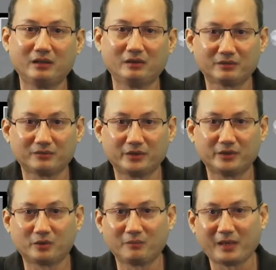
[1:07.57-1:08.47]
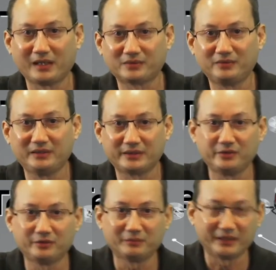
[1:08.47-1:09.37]
A lot of uh, drone pilots feel it's
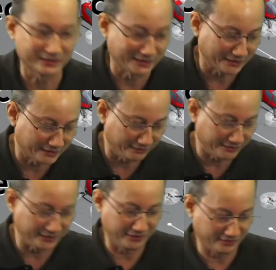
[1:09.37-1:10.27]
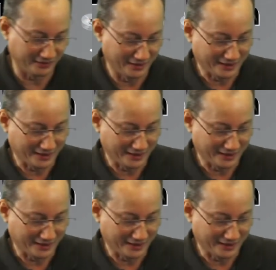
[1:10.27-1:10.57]
new, but it's nothing really new.